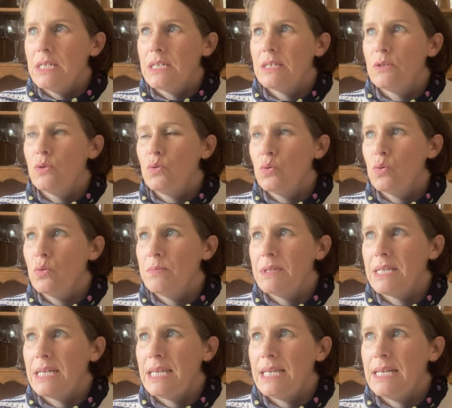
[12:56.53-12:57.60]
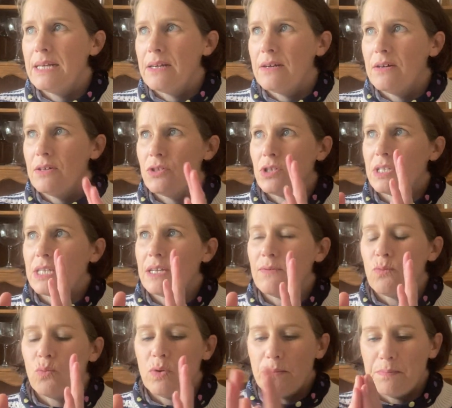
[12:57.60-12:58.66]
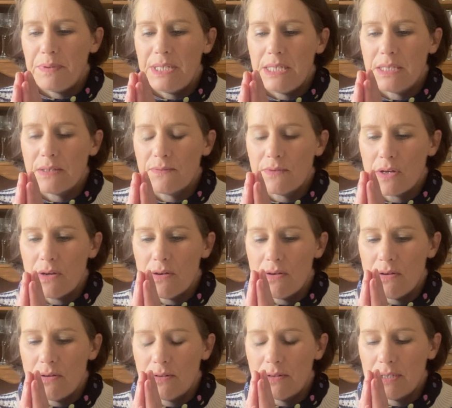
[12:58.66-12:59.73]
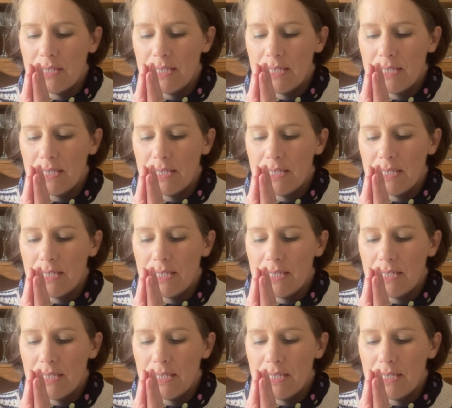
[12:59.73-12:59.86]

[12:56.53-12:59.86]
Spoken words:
and normally I just have one piece of card.